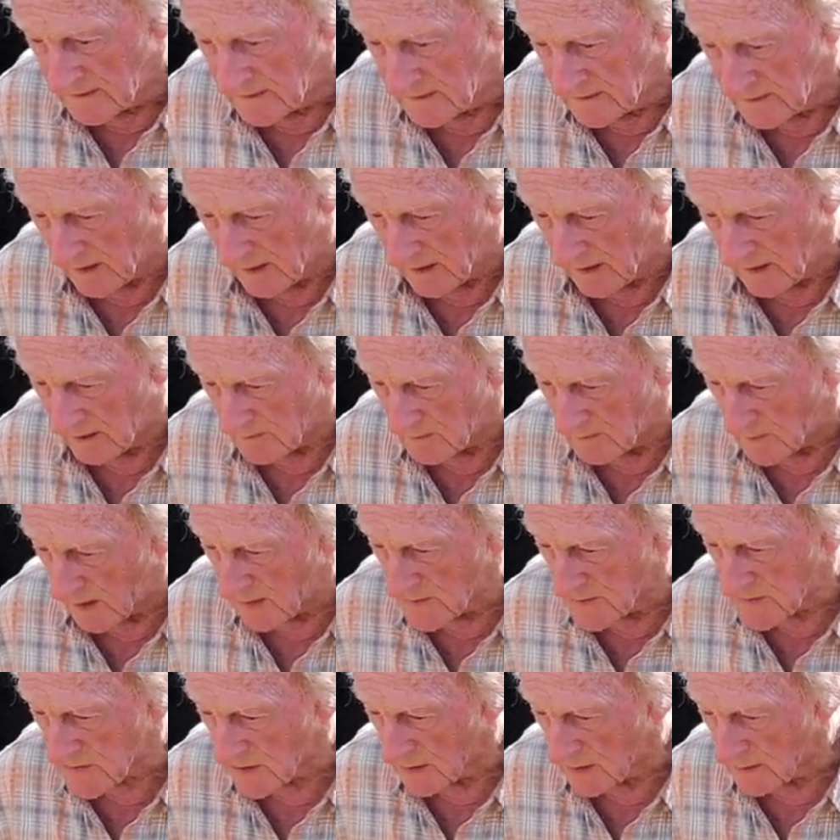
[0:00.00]
Yeah,
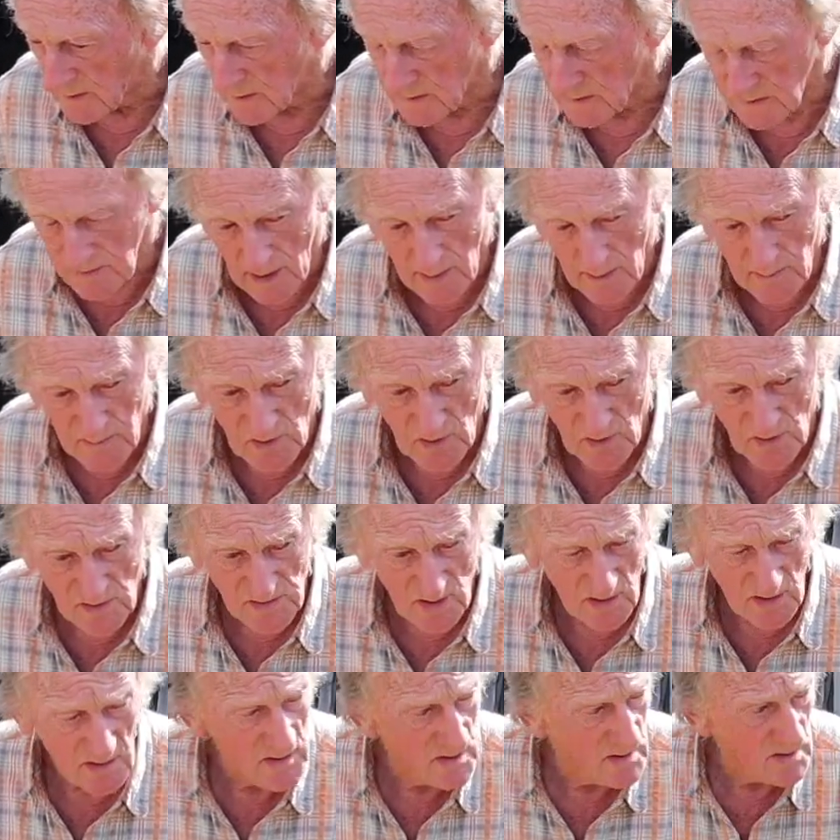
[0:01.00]
most of it. Sometimes
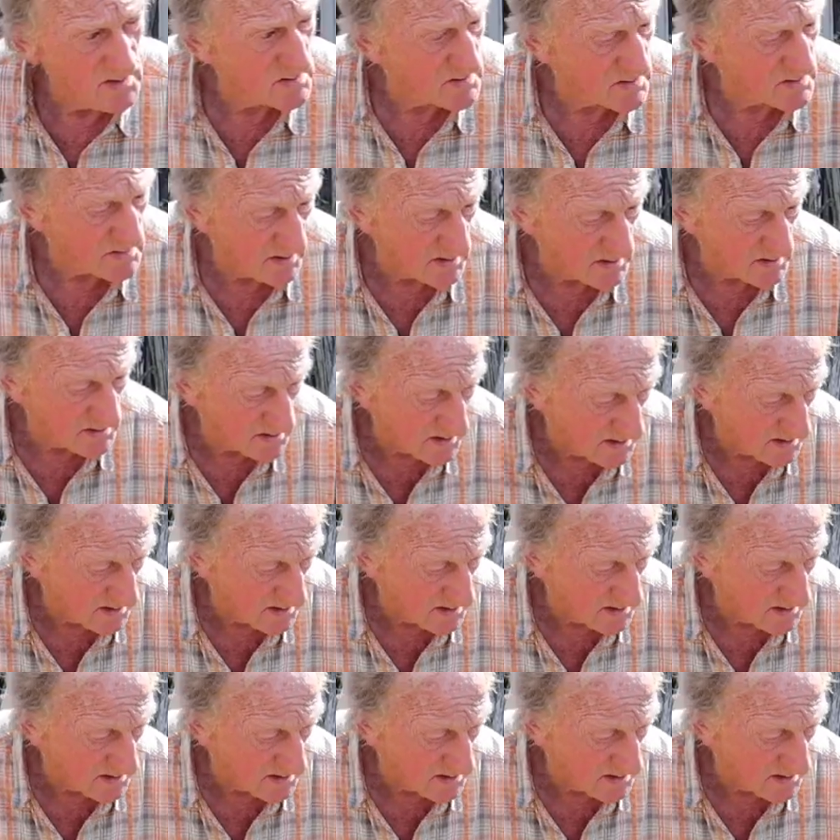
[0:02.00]
I lose things,